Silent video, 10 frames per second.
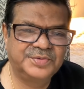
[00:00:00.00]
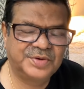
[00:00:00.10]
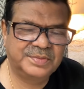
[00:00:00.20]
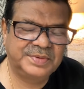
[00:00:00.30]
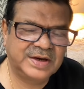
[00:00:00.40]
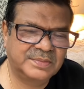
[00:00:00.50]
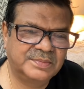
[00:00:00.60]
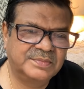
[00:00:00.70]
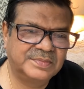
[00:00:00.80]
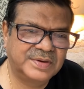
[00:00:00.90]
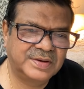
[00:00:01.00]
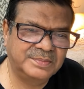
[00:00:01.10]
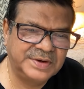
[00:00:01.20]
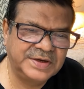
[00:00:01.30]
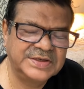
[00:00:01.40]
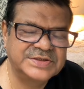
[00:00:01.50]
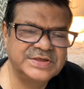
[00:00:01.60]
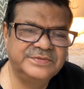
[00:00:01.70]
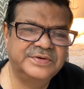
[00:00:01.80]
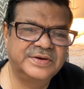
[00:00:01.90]
you can become a big
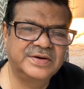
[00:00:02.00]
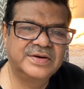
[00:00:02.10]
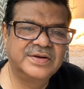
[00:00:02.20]
deceiver,